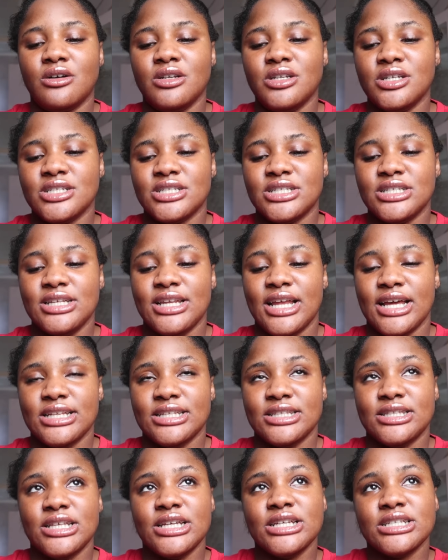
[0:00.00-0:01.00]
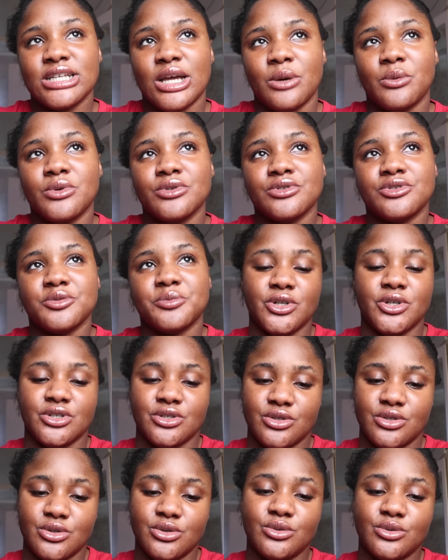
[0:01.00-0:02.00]
Honestly, like, the things I want to
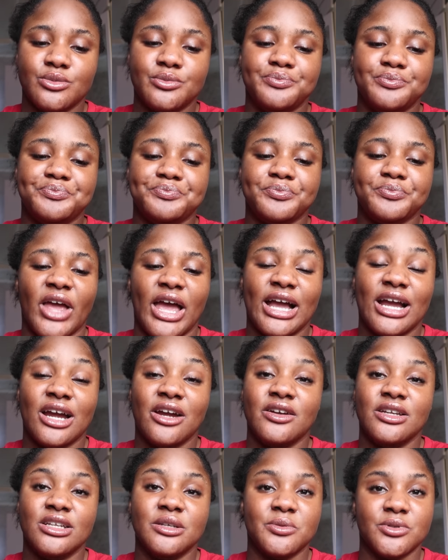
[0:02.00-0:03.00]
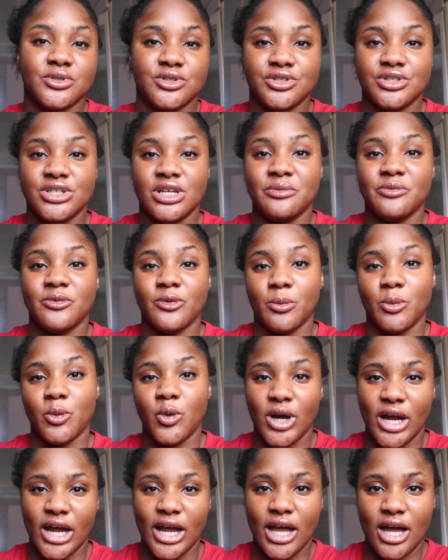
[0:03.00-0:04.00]
pursue, I can't really pursue them from
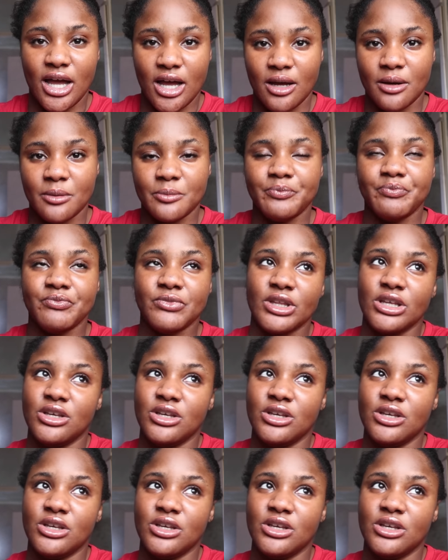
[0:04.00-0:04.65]
where I am.